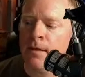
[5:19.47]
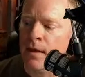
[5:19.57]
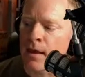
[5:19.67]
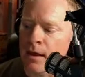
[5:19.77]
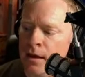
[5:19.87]

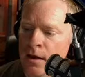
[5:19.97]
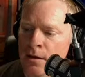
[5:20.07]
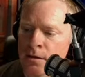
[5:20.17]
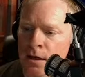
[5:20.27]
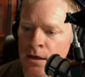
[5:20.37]

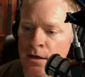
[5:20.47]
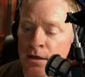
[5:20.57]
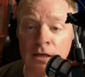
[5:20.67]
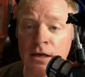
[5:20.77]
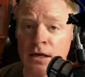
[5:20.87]
And in
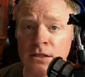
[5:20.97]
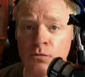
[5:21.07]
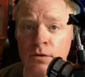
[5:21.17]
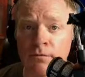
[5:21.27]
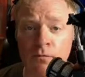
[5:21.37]
any case,
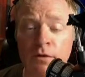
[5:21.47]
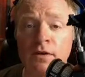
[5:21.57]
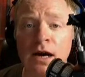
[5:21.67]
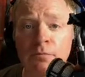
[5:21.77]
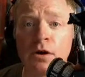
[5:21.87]
we've
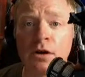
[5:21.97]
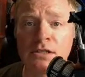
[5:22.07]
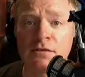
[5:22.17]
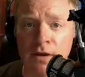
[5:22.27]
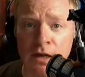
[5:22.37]
got parts
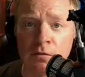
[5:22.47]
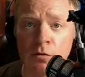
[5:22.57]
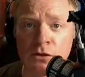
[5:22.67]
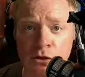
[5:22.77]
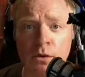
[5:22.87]
available
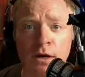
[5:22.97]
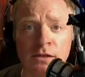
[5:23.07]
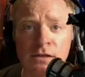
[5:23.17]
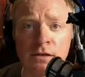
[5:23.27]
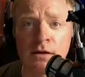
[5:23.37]
to
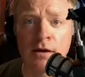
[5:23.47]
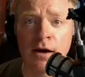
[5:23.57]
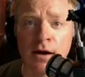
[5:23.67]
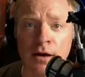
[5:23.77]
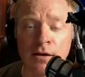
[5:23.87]
us
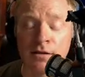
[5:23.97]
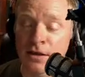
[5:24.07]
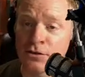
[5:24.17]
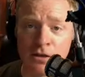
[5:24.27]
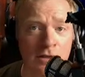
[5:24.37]

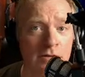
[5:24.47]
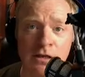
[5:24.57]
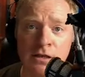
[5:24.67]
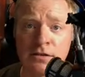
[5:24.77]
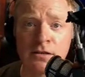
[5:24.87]
that you can
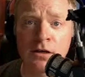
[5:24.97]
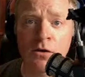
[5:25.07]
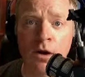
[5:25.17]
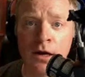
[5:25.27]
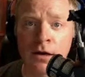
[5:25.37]
easily
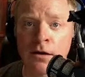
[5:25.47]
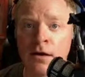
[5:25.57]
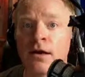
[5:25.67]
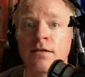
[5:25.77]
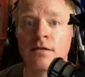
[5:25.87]
acquire,
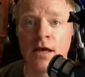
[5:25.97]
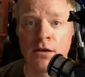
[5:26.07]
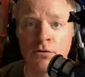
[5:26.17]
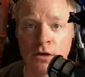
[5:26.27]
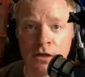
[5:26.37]
that
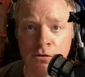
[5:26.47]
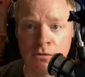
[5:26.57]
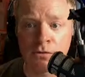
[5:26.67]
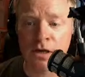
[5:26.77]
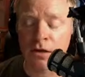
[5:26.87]
you can
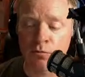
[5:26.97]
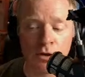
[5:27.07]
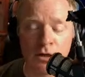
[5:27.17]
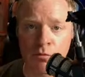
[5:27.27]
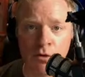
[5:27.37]
use and
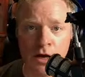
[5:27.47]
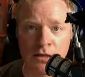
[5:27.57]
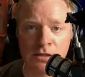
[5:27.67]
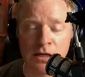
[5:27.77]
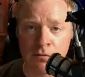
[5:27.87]
put into
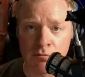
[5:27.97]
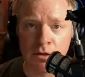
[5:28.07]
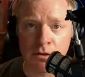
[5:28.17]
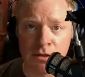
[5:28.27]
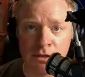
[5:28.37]
practice and
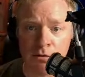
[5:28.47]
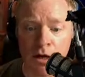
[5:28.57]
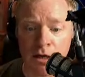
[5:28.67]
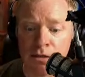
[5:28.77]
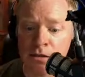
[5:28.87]
build these
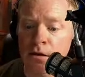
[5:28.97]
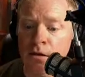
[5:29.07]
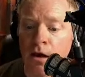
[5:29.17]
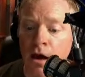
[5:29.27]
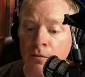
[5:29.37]
rockets.
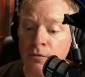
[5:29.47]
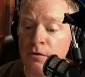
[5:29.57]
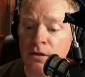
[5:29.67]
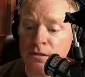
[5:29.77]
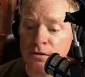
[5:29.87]
So
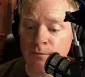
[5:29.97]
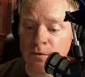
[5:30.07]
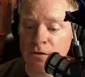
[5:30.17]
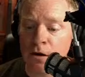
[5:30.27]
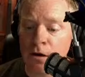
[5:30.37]
let's
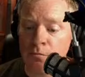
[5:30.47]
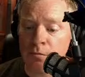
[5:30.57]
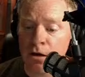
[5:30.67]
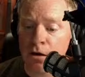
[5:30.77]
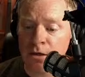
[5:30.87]
start by
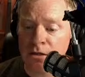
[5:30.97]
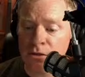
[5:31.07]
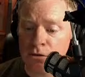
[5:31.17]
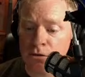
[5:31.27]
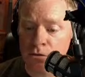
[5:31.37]
going
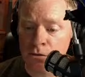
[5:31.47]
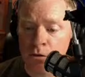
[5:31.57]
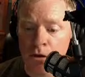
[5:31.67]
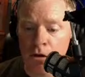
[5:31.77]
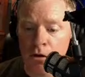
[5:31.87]
to
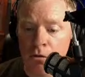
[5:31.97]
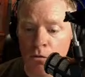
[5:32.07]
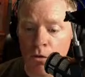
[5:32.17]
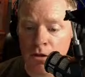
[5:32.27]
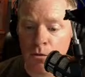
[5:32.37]

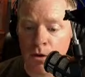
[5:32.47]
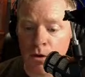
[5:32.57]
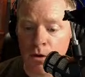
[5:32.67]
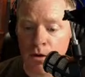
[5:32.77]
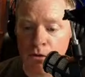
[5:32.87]
one of the websites where